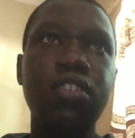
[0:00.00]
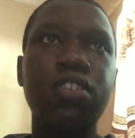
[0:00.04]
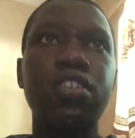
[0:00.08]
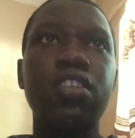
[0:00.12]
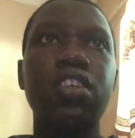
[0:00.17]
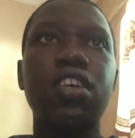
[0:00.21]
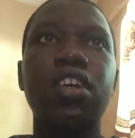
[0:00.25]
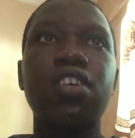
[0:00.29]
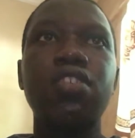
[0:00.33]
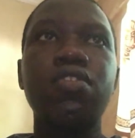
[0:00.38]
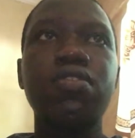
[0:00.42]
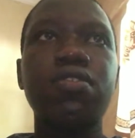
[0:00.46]

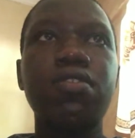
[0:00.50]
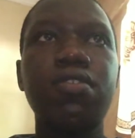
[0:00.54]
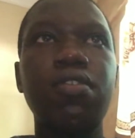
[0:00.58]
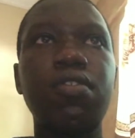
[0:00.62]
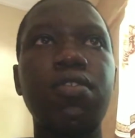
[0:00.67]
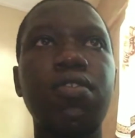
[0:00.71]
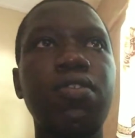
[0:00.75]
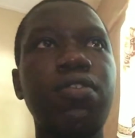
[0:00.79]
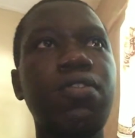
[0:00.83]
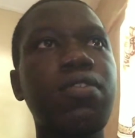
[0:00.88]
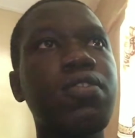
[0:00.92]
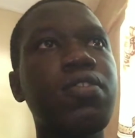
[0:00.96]
Yeah,
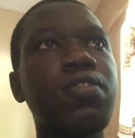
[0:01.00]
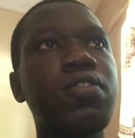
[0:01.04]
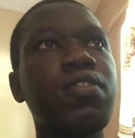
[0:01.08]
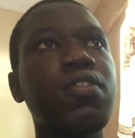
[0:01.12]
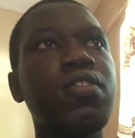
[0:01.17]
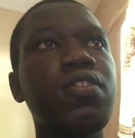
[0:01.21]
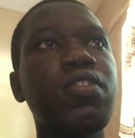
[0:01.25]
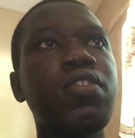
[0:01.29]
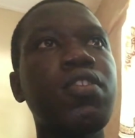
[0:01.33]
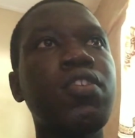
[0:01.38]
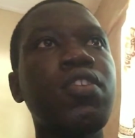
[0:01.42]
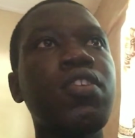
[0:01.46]
so
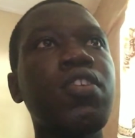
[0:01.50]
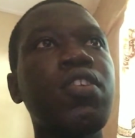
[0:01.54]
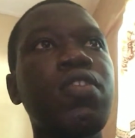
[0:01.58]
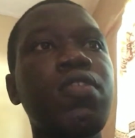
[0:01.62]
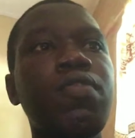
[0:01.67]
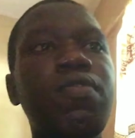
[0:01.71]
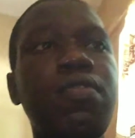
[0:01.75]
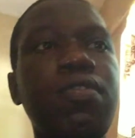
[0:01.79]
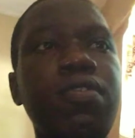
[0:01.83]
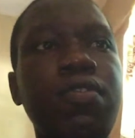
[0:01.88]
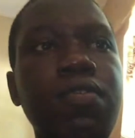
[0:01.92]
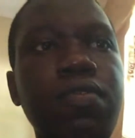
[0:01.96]

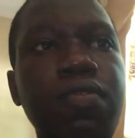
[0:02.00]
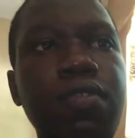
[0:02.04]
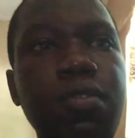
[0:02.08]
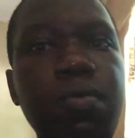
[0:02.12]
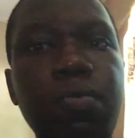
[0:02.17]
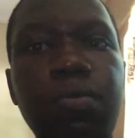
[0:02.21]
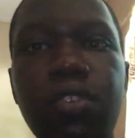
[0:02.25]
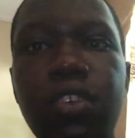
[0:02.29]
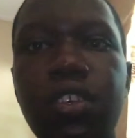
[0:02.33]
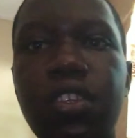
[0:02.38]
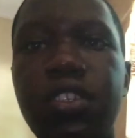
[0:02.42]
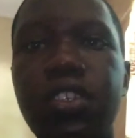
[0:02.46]

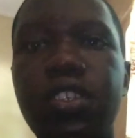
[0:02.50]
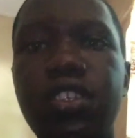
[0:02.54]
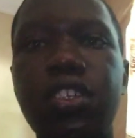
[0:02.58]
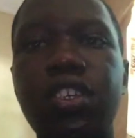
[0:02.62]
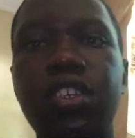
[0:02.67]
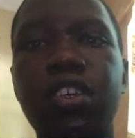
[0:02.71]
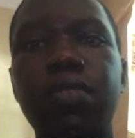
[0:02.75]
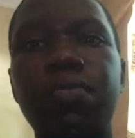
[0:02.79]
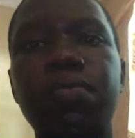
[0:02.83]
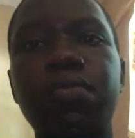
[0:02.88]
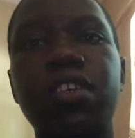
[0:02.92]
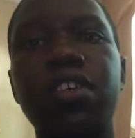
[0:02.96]
football in the
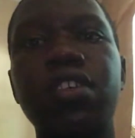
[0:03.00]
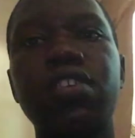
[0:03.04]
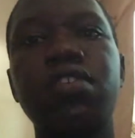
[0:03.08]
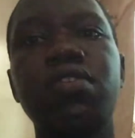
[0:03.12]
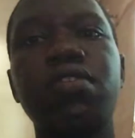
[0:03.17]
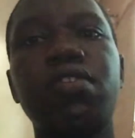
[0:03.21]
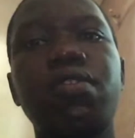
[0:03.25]
Gambia is